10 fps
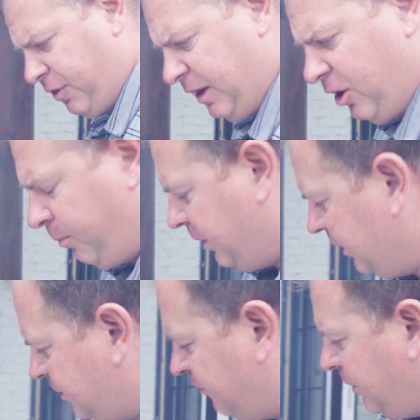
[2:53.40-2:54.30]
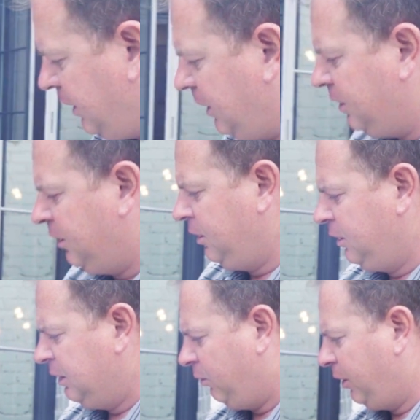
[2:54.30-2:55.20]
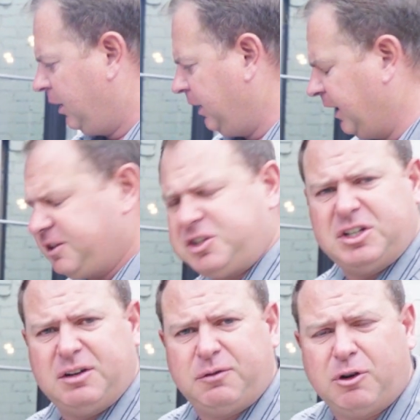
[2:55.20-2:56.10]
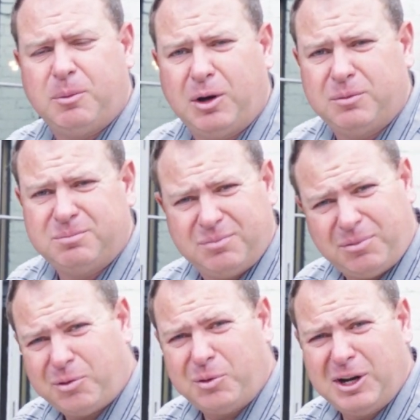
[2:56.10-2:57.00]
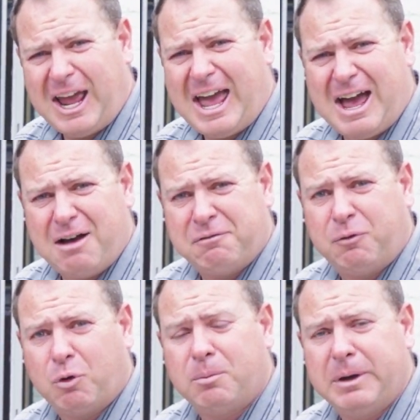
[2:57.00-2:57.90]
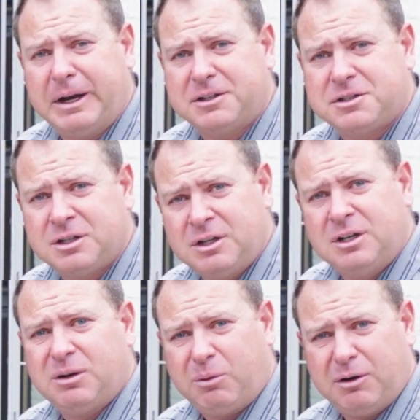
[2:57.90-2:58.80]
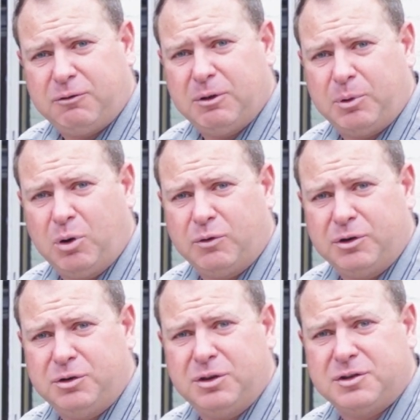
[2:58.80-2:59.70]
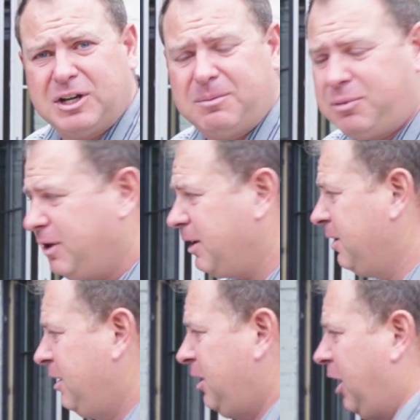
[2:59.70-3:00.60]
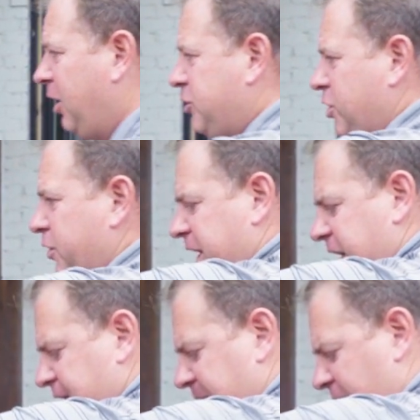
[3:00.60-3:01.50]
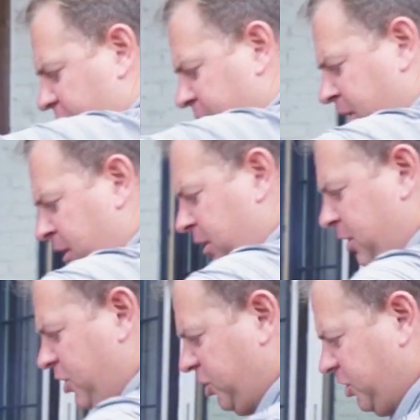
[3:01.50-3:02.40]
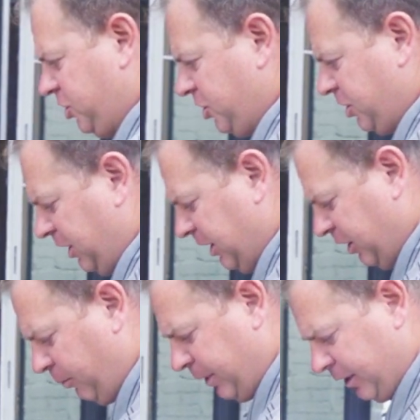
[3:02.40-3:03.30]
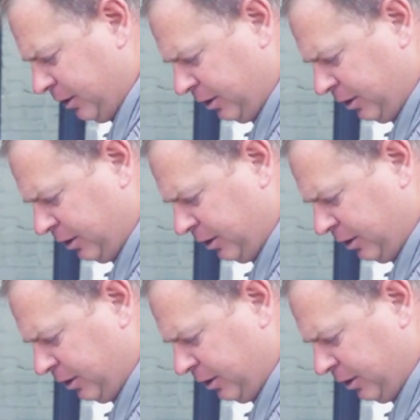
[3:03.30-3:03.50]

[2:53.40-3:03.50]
Thinner piece of meat. We're gonna let it sit for about 3.5, 4 minutes. We're gonna flip it over and do the same thing. I'm gonna turn the heat down just a little bit